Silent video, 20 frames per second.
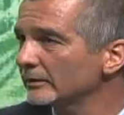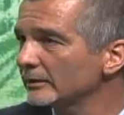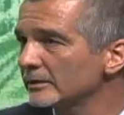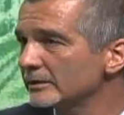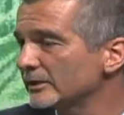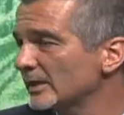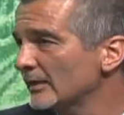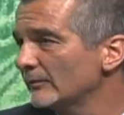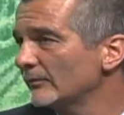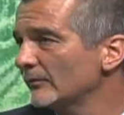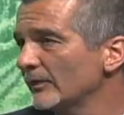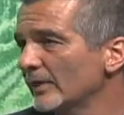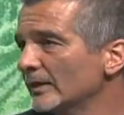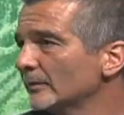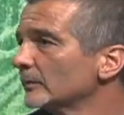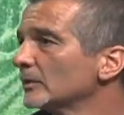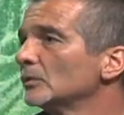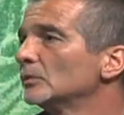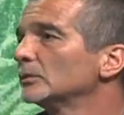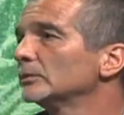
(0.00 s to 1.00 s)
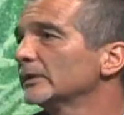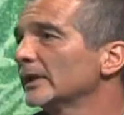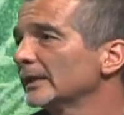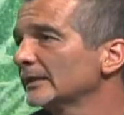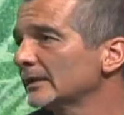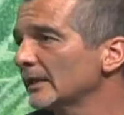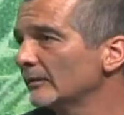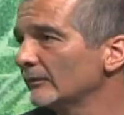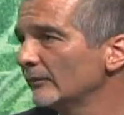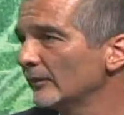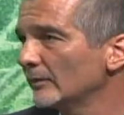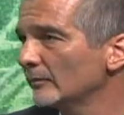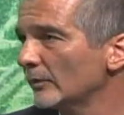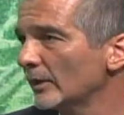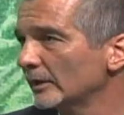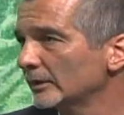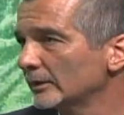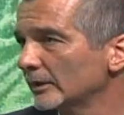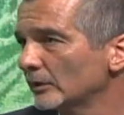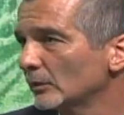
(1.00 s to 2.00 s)
in the same family, will not get
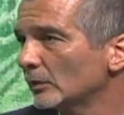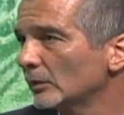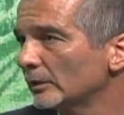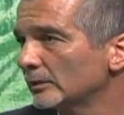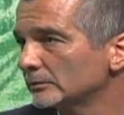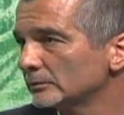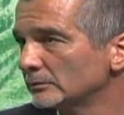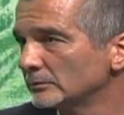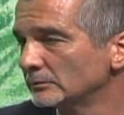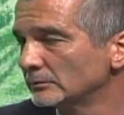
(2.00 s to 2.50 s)
febrile at all.